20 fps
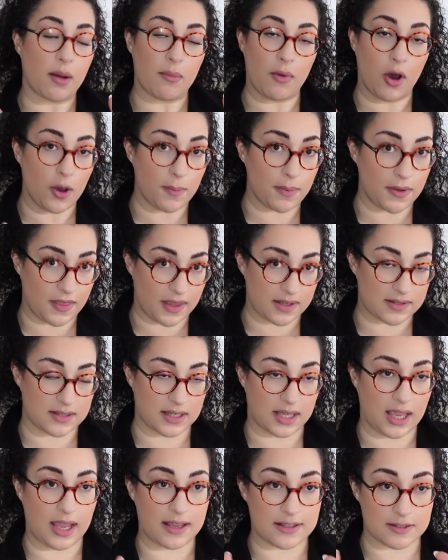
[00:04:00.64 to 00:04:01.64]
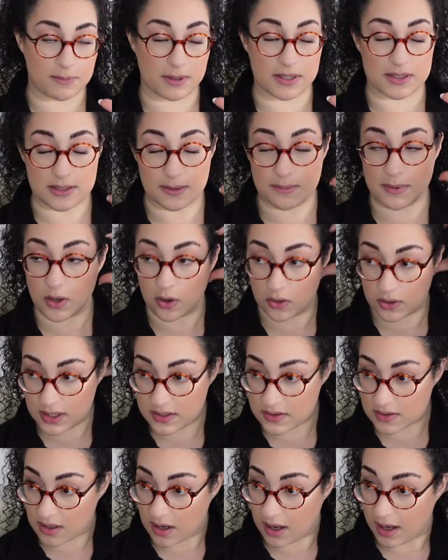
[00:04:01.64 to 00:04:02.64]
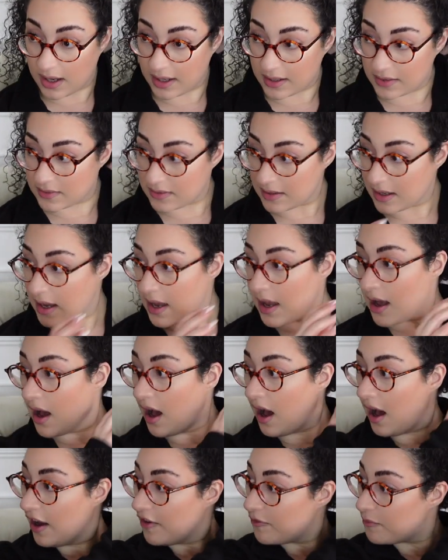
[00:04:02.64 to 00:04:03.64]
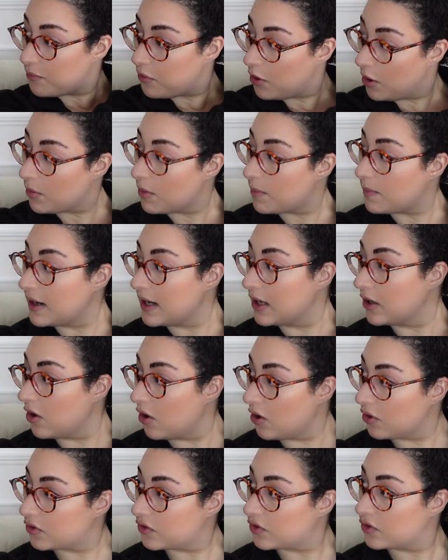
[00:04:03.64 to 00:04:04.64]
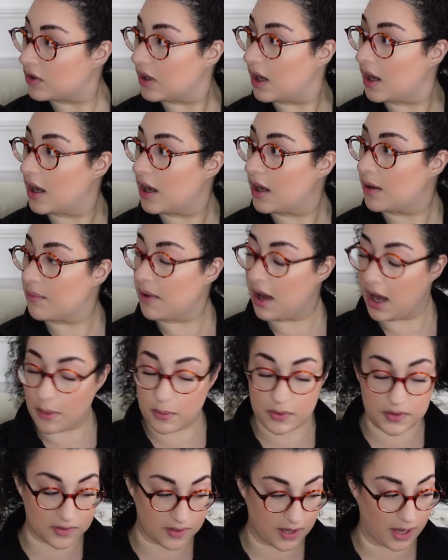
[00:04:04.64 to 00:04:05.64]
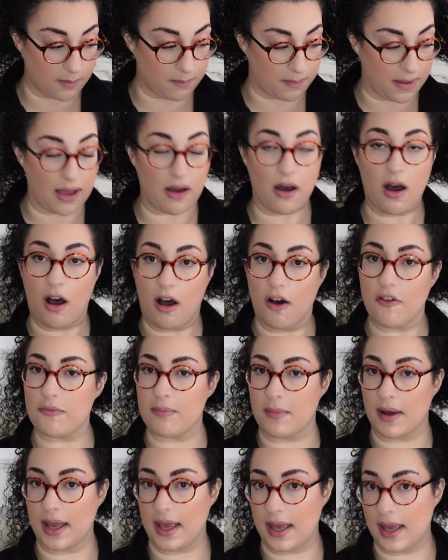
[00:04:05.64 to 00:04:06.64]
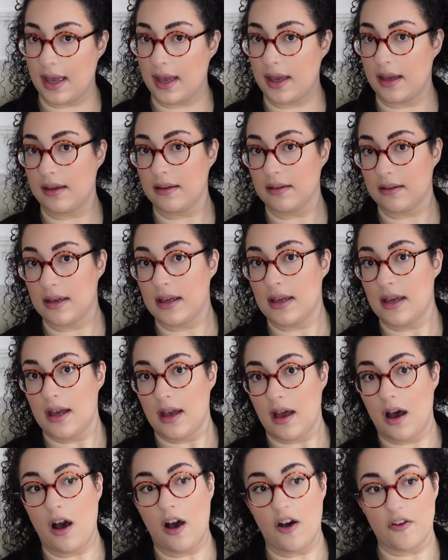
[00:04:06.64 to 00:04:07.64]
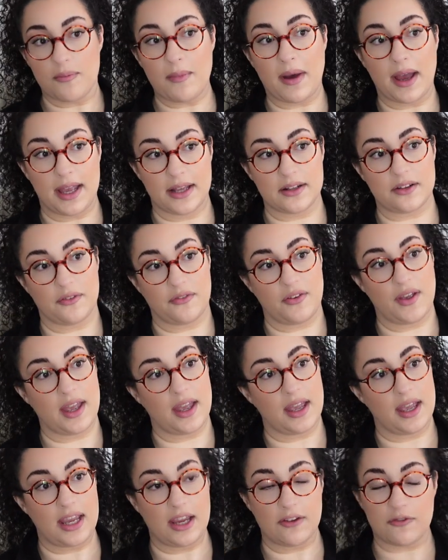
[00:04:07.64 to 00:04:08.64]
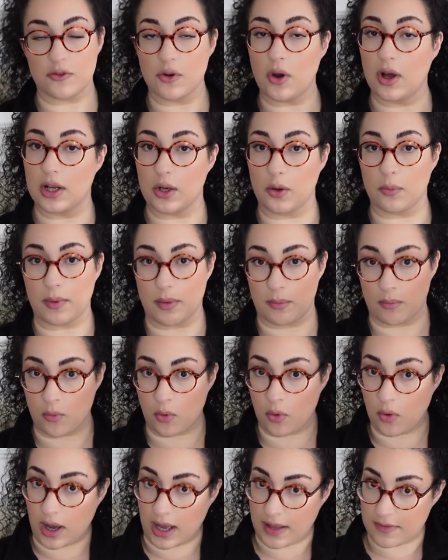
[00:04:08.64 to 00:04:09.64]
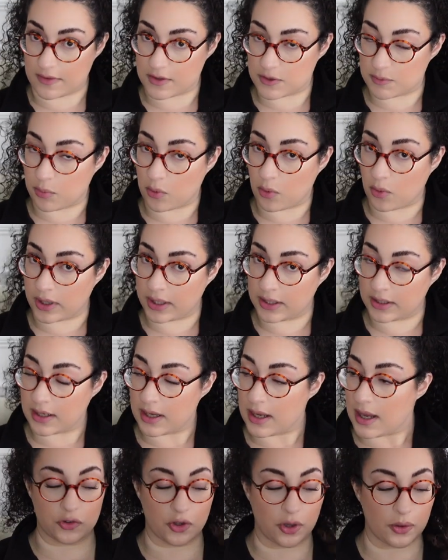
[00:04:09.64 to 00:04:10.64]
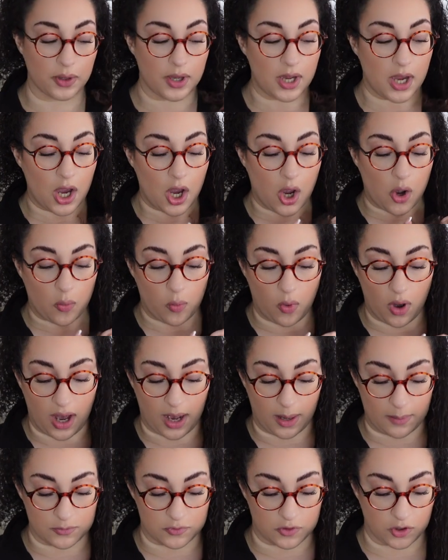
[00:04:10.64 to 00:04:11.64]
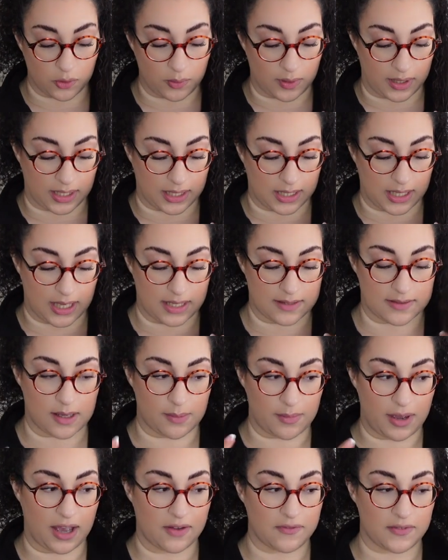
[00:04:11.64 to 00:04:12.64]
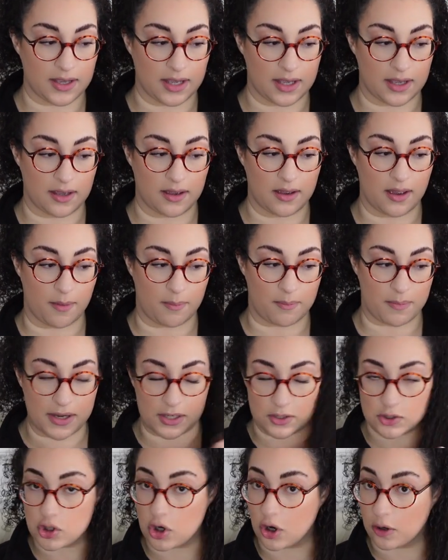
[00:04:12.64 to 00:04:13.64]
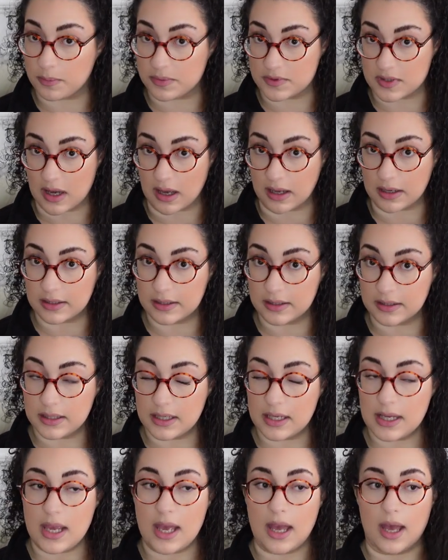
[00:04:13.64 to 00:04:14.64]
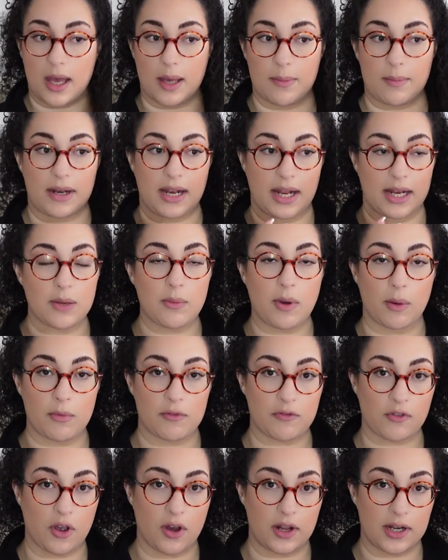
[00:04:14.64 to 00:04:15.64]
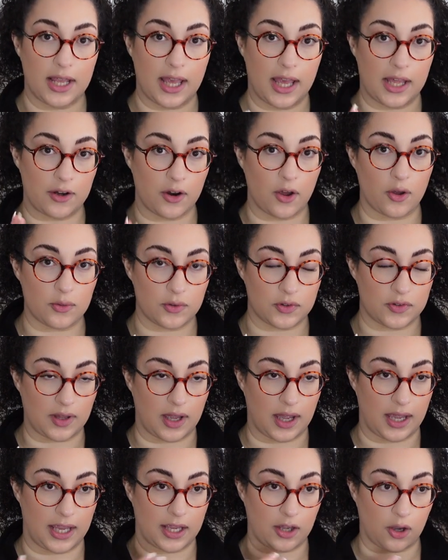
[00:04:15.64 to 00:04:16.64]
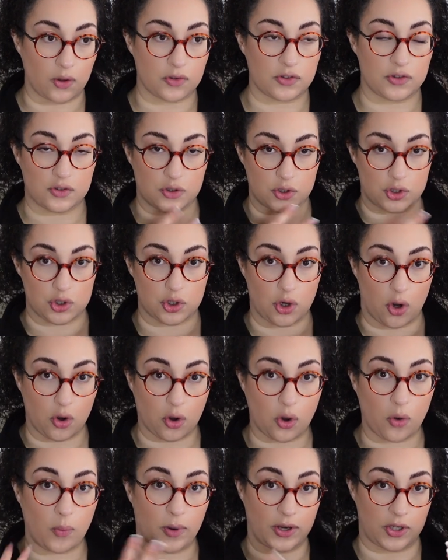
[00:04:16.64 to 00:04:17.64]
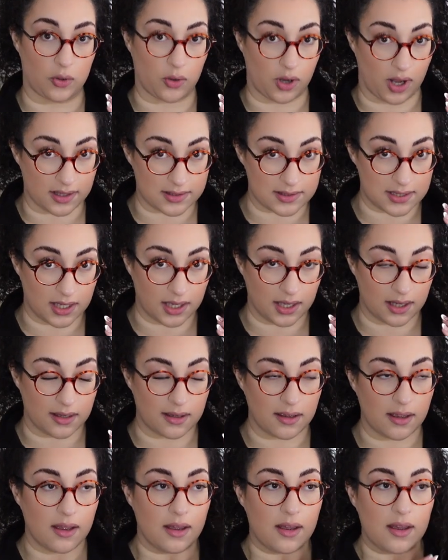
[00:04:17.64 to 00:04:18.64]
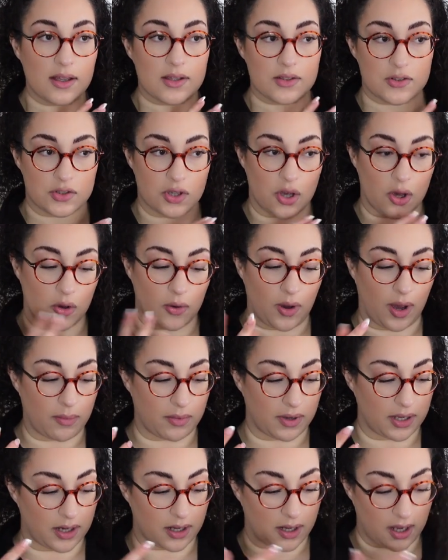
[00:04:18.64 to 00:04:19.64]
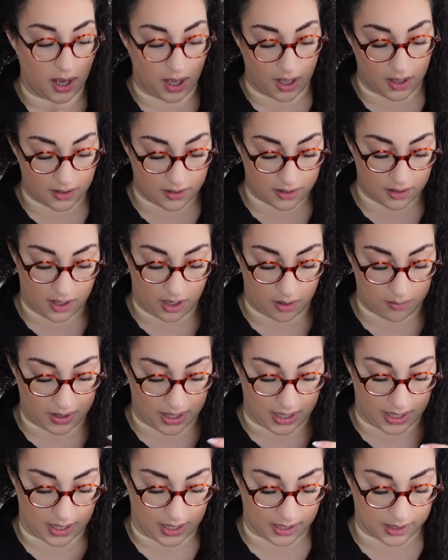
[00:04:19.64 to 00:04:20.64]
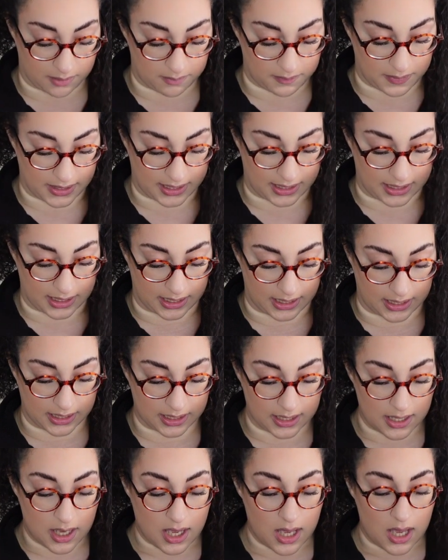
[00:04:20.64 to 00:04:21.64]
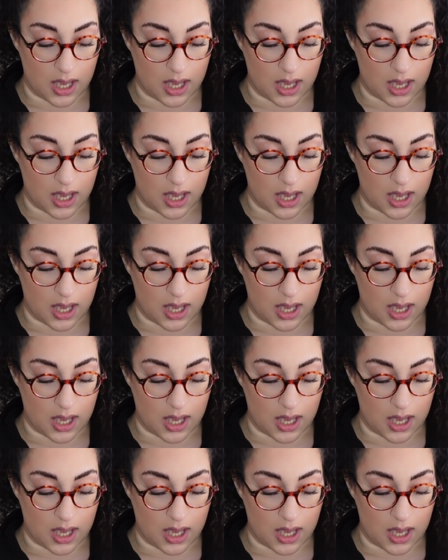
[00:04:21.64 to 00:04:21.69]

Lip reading: I'm hoping that's the case, but to be honest, guys, I've probably lost, I would say about half my head of hair, if not a little bit more at this point. So what I'm doing is I'm having a big chop done. And anyone with curly hair knows that it goes into shock when you cut it. So I'm gonna cut my hair completely,